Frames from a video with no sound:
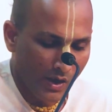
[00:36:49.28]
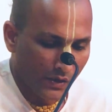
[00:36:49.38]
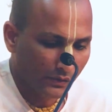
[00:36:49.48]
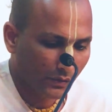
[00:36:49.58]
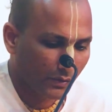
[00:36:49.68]

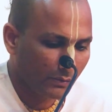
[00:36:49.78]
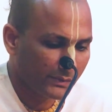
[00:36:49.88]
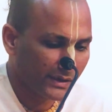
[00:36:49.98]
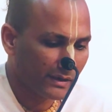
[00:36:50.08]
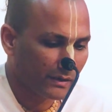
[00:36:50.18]
So,
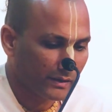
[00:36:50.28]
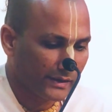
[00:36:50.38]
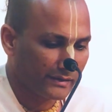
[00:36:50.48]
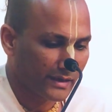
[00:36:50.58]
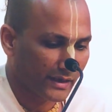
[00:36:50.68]
mere
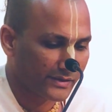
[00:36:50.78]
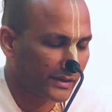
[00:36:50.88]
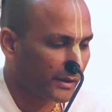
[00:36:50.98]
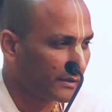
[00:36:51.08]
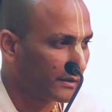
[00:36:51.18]

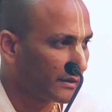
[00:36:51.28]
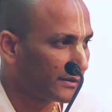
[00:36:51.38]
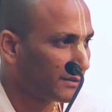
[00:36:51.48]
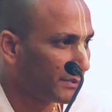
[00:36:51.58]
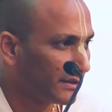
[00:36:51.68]
interaction
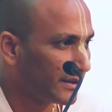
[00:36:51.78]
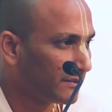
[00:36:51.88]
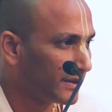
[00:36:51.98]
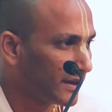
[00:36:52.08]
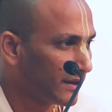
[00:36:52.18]
doesn't mean
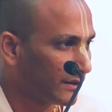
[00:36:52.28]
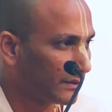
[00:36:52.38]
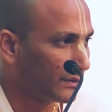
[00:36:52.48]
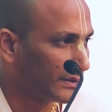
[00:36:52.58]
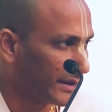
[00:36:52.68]
that we are
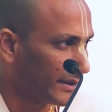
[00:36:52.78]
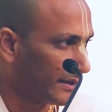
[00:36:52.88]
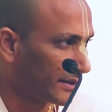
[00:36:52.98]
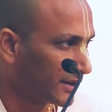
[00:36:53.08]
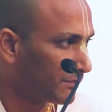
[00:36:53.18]
associating.
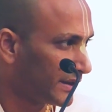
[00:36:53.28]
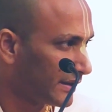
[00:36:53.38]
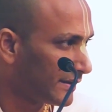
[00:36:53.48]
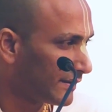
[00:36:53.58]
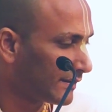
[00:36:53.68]
That
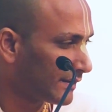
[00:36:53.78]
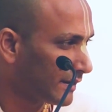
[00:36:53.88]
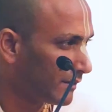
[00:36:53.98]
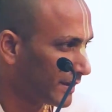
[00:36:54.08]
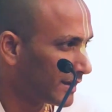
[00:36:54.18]
means
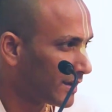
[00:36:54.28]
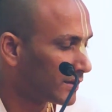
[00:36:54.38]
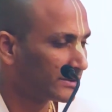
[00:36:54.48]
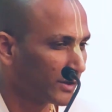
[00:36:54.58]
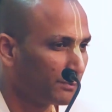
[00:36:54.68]
we are
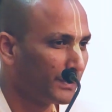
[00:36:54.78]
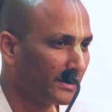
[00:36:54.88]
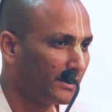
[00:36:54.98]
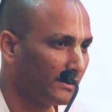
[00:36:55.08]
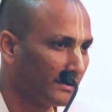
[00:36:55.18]
not
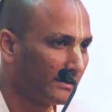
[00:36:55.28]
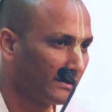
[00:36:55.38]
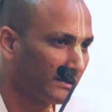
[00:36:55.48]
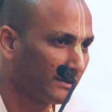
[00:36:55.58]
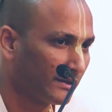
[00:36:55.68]
stopping
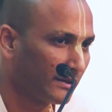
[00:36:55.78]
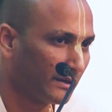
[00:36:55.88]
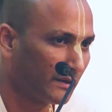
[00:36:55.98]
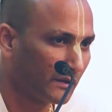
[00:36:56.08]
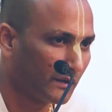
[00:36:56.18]

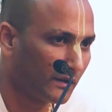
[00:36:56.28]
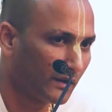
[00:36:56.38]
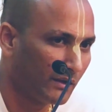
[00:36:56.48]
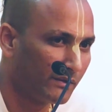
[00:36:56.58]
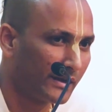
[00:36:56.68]

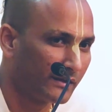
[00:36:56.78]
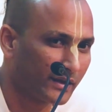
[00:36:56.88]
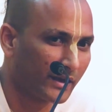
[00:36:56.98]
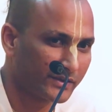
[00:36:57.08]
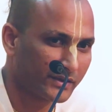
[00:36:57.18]
our
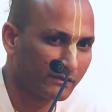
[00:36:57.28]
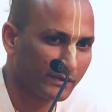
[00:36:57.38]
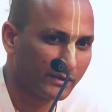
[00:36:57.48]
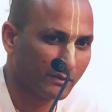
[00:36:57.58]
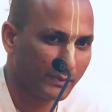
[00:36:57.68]
interaction
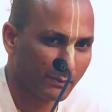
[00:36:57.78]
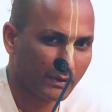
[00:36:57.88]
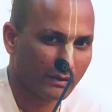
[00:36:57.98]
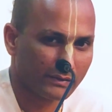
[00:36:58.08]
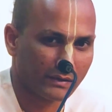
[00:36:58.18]
with
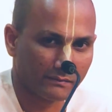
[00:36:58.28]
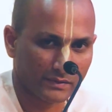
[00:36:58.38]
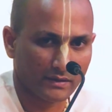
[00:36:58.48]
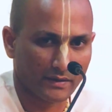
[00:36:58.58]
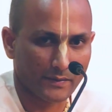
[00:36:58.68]
people of this
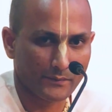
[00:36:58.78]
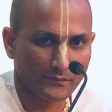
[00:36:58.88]
world.